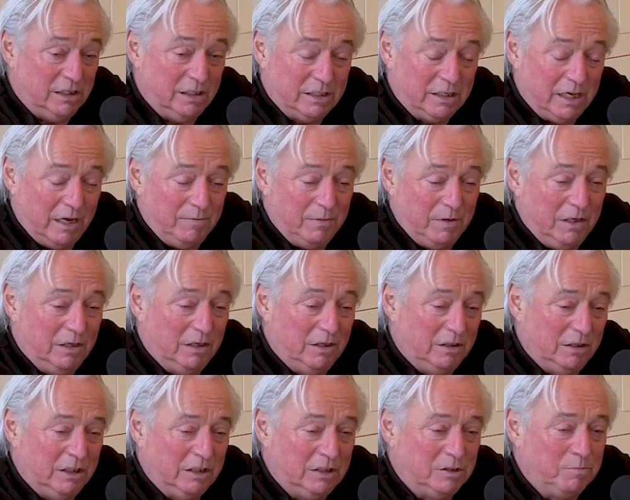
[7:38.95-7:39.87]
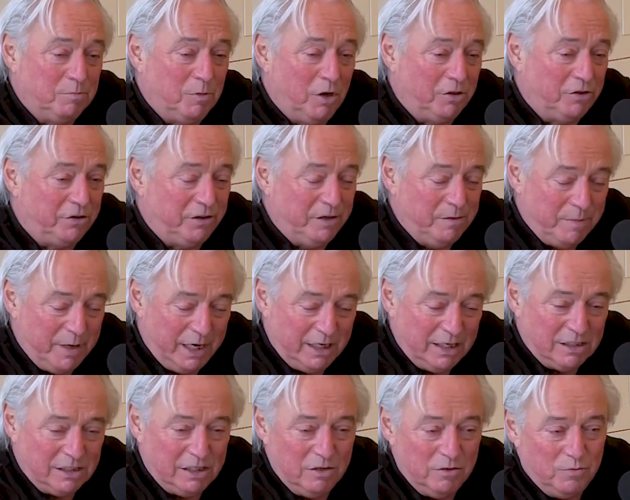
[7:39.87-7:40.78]
It came is a monthly
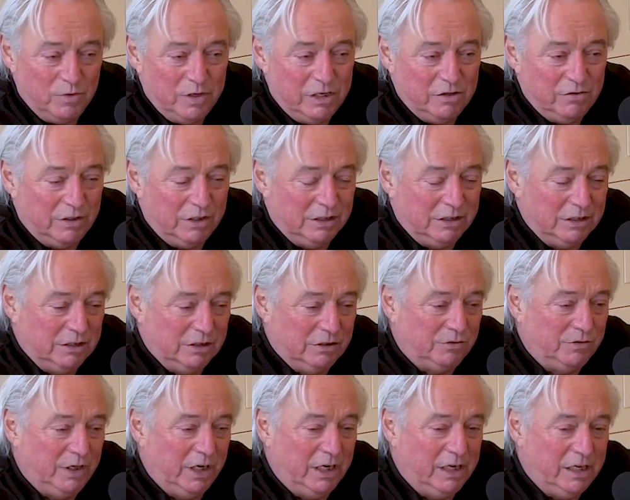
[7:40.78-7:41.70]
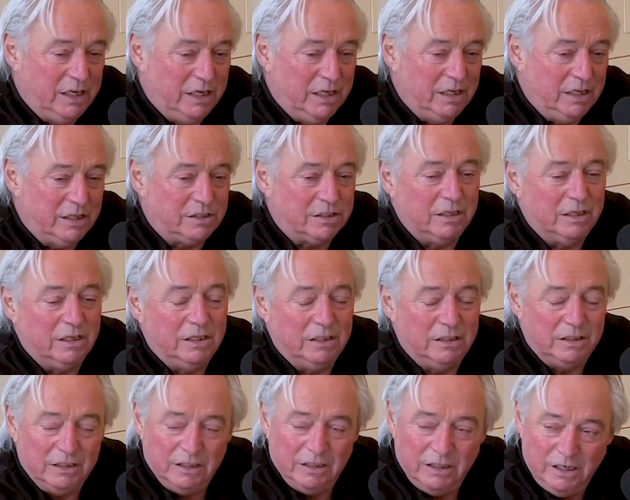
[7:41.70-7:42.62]
magazine we released,
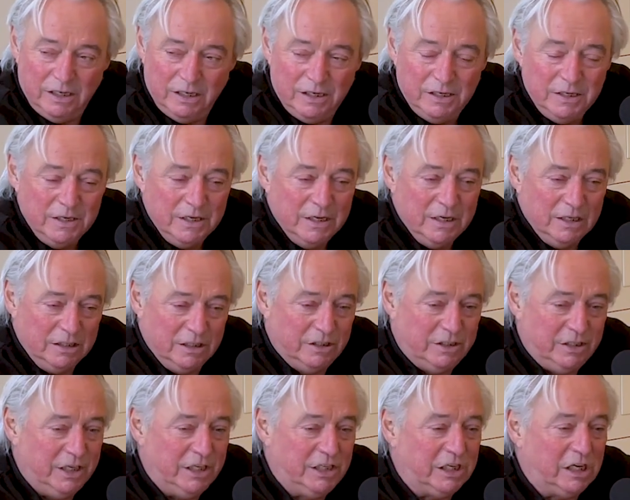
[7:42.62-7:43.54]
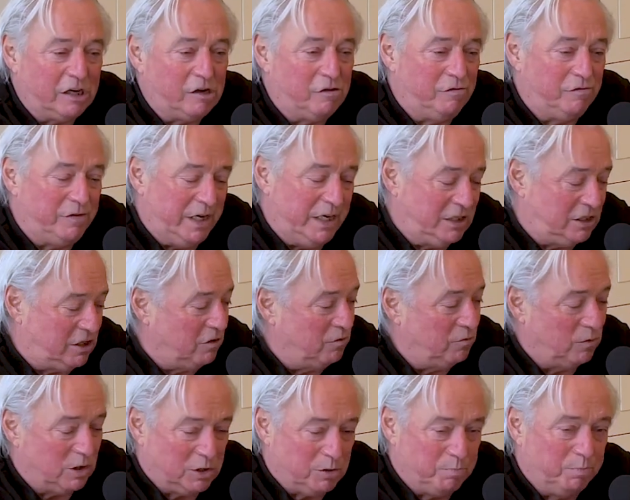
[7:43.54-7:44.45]
and the DJ
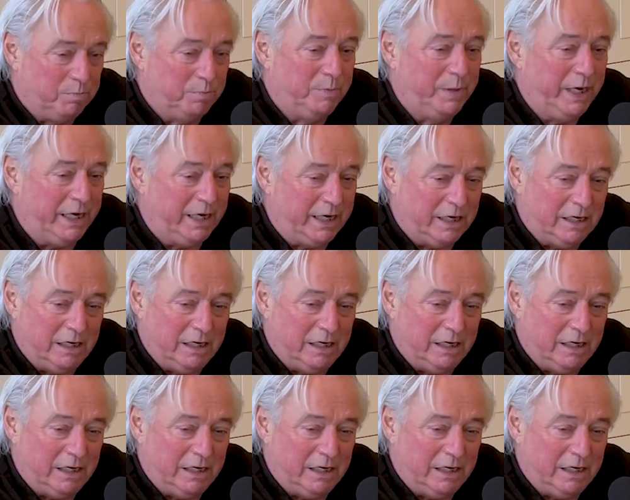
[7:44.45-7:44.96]
convention was bigger